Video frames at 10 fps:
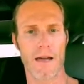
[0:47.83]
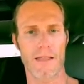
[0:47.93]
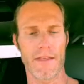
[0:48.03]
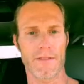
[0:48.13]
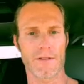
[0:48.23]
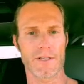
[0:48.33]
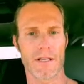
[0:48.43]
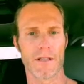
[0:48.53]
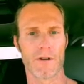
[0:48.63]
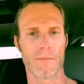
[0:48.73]
think there's
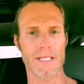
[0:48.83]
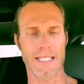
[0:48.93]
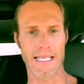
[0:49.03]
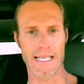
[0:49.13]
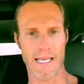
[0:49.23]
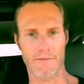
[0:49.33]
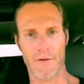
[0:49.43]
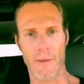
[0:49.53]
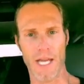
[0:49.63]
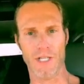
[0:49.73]
a little misleading
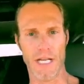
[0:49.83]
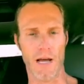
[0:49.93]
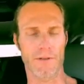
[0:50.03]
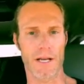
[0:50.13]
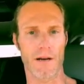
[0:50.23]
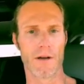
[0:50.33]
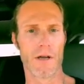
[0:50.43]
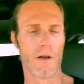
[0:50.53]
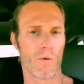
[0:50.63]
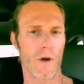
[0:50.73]
information out there.
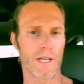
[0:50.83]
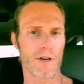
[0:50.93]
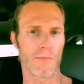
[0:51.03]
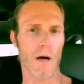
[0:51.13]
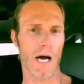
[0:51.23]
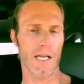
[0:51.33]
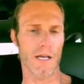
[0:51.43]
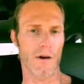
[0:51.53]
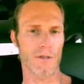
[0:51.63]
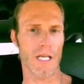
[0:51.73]
When your body
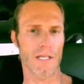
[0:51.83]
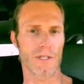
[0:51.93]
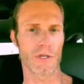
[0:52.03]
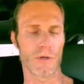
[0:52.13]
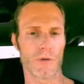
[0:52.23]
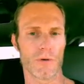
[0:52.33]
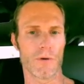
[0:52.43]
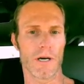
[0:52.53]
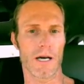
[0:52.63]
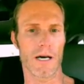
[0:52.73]
goes
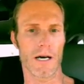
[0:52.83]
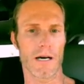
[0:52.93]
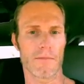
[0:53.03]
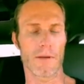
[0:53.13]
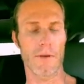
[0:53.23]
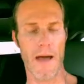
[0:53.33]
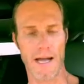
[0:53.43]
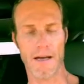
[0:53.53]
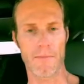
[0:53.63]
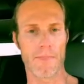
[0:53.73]
into, let me
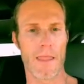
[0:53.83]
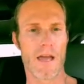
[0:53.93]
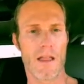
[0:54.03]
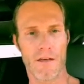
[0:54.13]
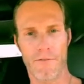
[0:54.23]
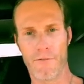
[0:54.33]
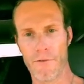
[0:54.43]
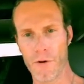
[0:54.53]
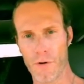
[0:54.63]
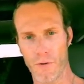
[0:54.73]
back up, the
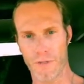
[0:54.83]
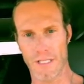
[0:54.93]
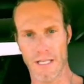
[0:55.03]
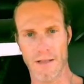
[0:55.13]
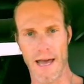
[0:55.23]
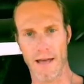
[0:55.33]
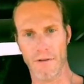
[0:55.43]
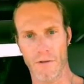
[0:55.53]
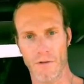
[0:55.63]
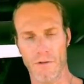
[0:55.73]
foods that
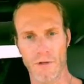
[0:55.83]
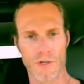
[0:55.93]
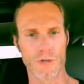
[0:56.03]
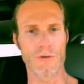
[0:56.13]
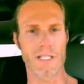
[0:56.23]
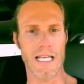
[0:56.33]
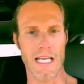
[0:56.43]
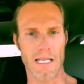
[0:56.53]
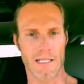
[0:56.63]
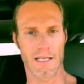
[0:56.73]
you choose to
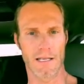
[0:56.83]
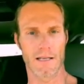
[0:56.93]
eat